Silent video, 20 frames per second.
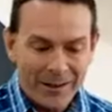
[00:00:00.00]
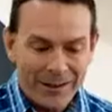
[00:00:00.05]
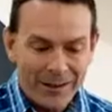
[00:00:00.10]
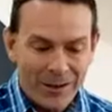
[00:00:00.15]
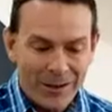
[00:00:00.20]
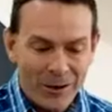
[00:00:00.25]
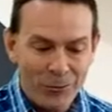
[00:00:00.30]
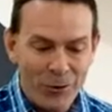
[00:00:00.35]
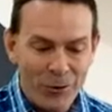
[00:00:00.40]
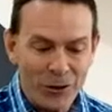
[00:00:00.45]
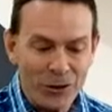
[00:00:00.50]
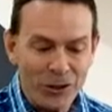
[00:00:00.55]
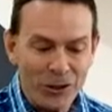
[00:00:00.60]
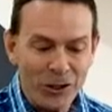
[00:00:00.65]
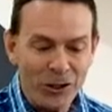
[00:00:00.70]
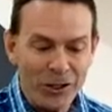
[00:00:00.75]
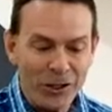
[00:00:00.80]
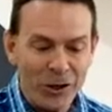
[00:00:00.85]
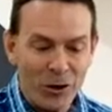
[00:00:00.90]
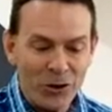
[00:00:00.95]

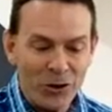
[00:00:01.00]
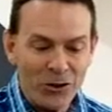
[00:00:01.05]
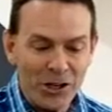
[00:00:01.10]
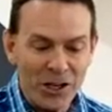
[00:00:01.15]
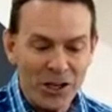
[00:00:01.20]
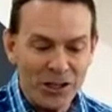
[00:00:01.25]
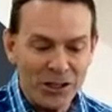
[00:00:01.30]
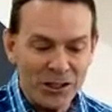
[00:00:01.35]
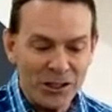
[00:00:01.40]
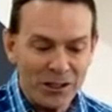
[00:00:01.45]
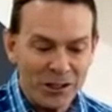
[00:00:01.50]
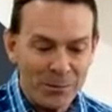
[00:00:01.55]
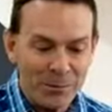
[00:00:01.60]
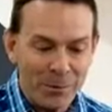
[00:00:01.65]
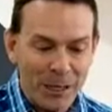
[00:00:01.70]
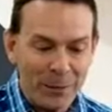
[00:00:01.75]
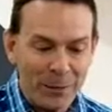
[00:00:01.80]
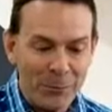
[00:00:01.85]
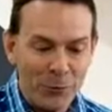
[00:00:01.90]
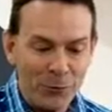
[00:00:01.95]
Originally Aussies,
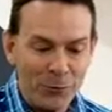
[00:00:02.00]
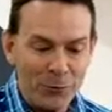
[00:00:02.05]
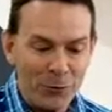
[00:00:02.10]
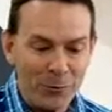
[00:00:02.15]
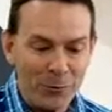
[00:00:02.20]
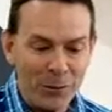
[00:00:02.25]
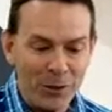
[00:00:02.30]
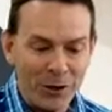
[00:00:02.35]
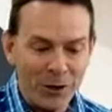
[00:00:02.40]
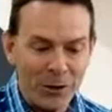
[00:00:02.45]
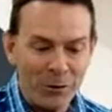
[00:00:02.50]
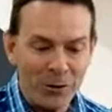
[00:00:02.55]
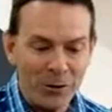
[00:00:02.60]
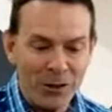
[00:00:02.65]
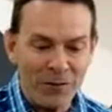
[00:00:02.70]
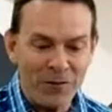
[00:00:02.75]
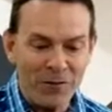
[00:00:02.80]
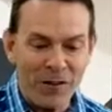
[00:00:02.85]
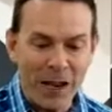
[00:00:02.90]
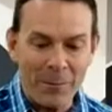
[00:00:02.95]
but they moved to America with
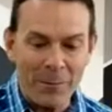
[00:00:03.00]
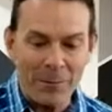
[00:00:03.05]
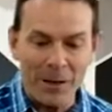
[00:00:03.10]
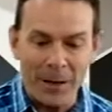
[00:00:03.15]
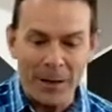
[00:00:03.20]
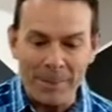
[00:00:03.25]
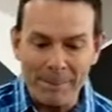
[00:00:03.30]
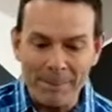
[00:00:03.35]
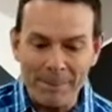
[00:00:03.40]
their family.